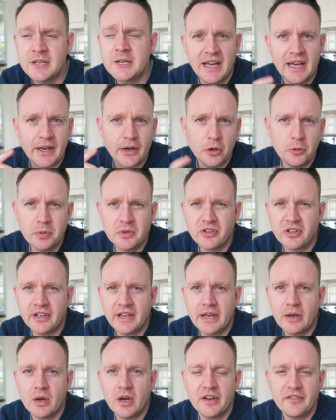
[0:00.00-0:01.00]
And up until
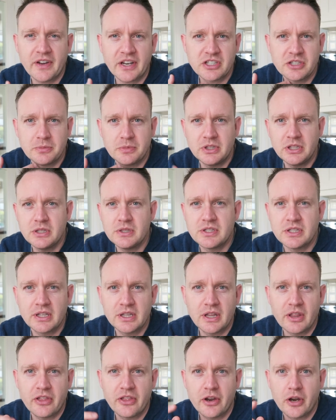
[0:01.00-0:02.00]
now, I've actually been
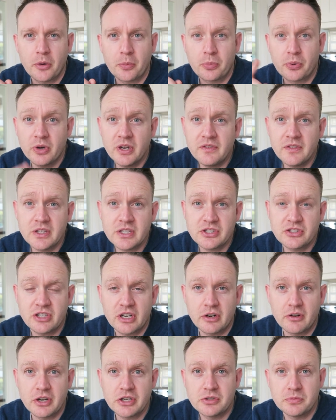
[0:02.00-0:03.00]
using their previous
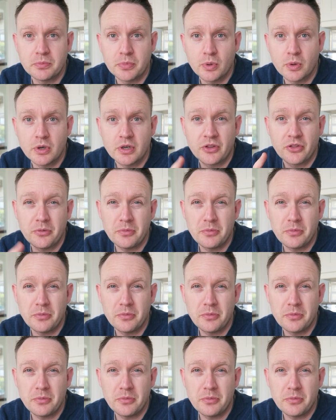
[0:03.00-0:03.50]
generation board,